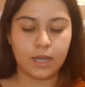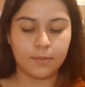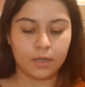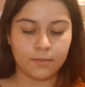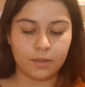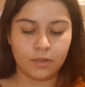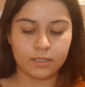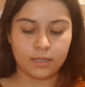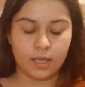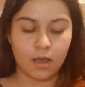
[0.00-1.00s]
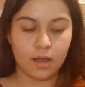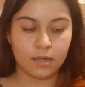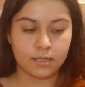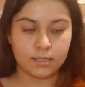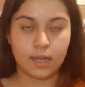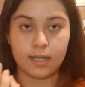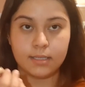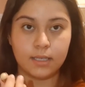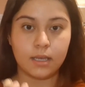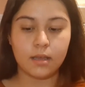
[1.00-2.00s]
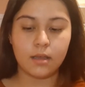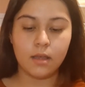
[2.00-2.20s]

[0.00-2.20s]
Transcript: I'm going to be using the Anastasia